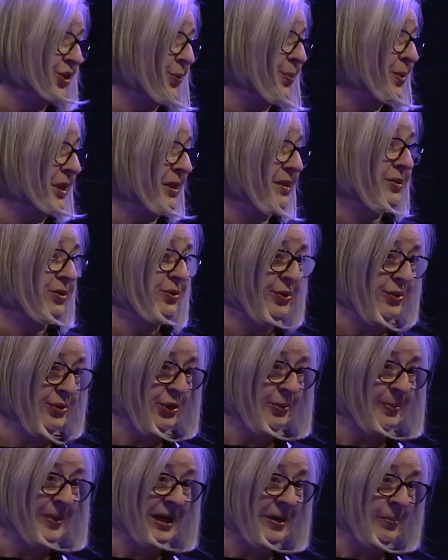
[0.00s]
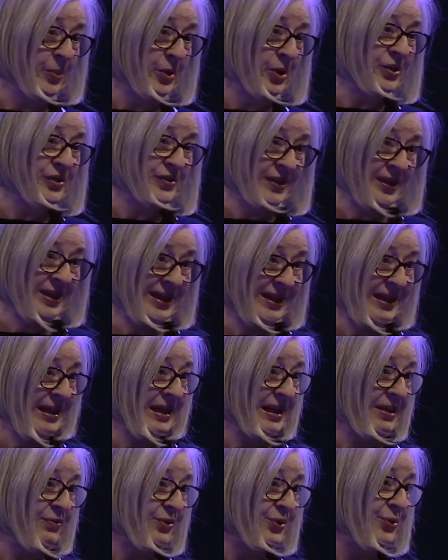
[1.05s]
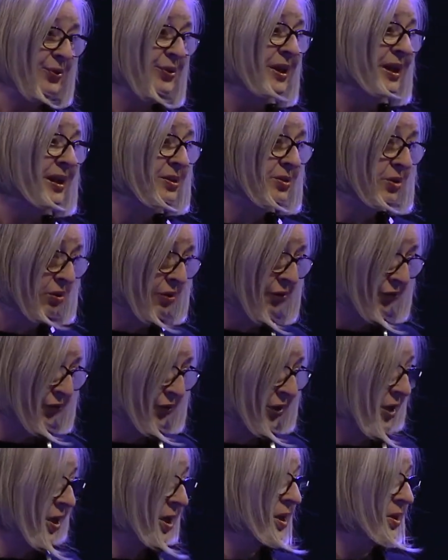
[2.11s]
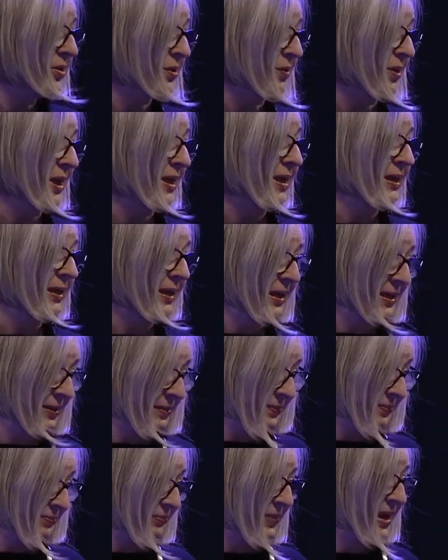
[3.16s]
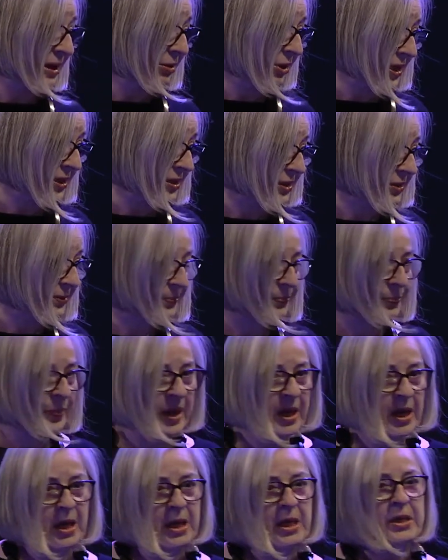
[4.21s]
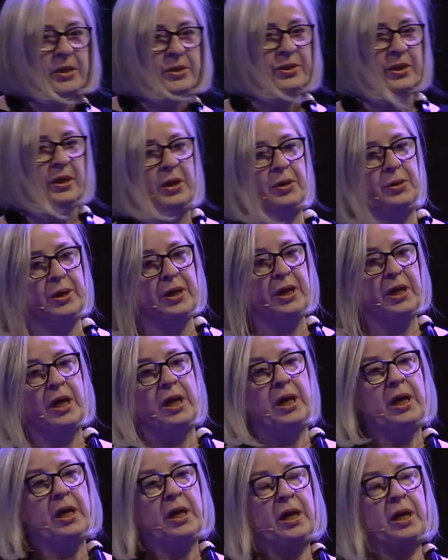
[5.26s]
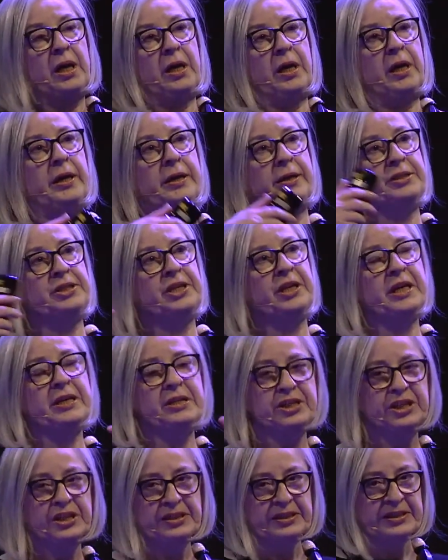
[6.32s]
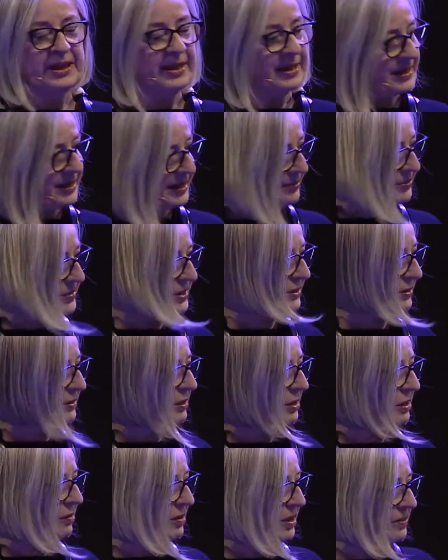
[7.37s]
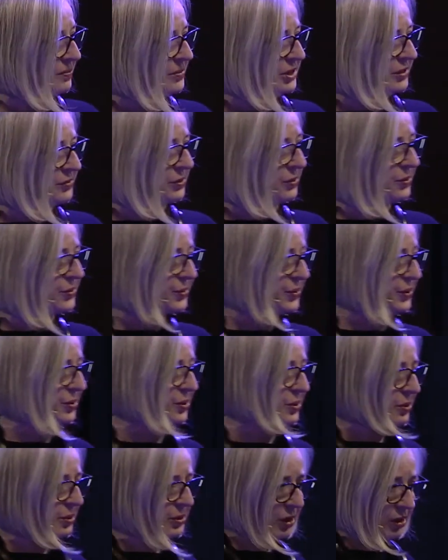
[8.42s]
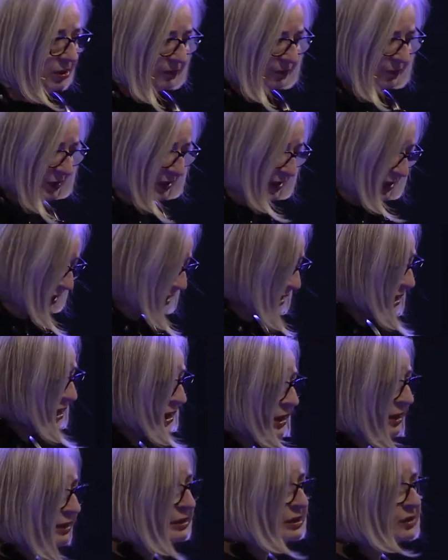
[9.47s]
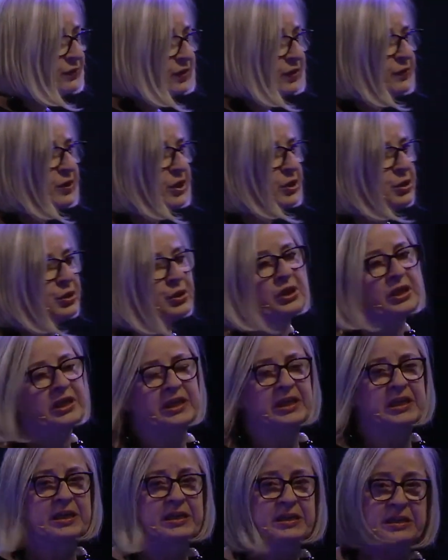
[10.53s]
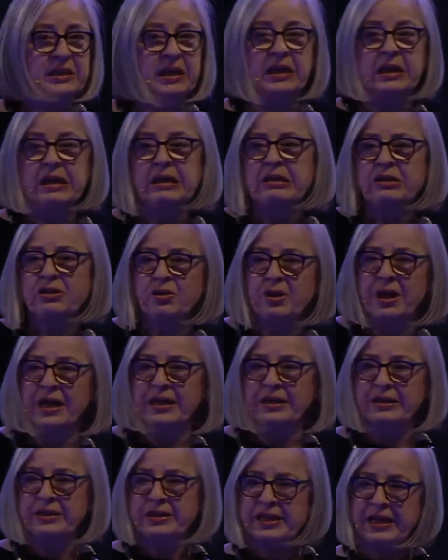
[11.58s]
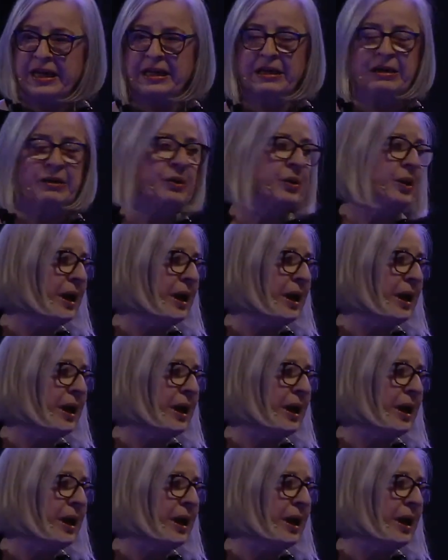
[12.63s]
you please talk to my boss and I can have 2 days off so I can get married? So, changing times, I'm just also, hopefully, in this 52 years, trying to tell you